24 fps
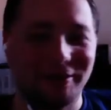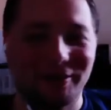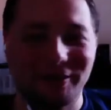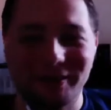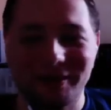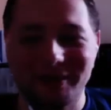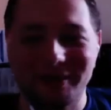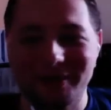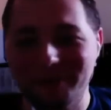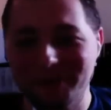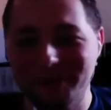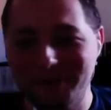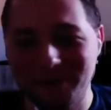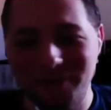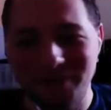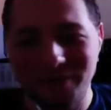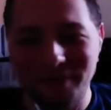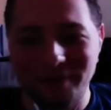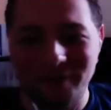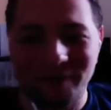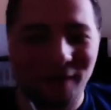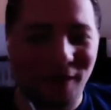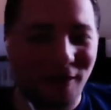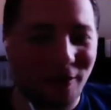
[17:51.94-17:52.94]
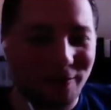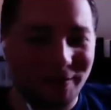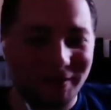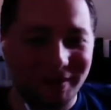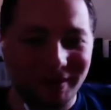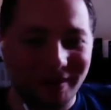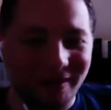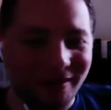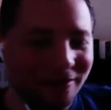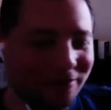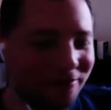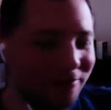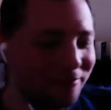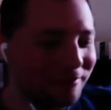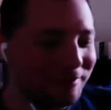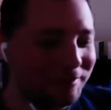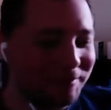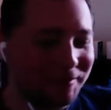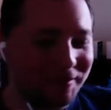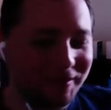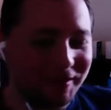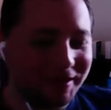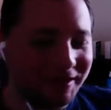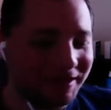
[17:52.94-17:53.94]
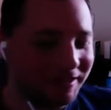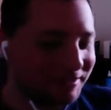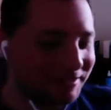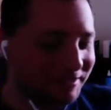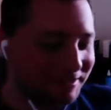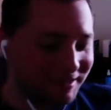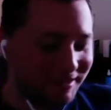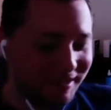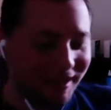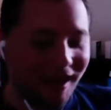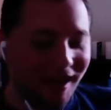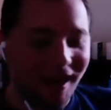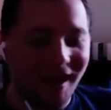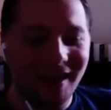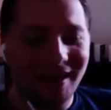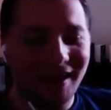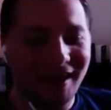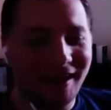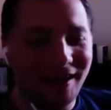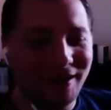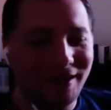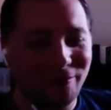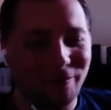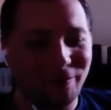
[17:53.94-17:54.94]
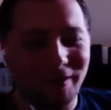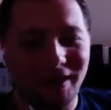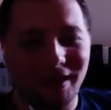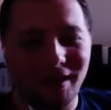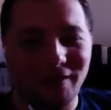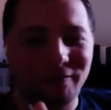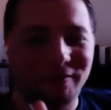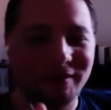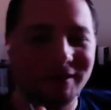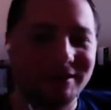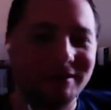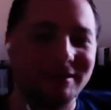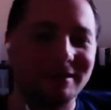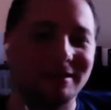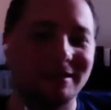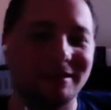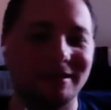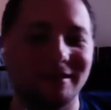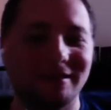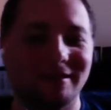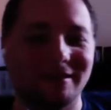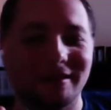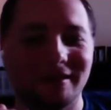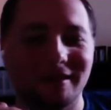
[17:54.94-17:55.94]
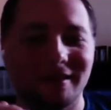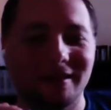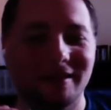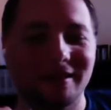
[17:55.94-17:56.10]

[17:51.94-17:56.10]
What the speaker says: there was no development on news or anything. It's just like, hey, here we got Risk here, and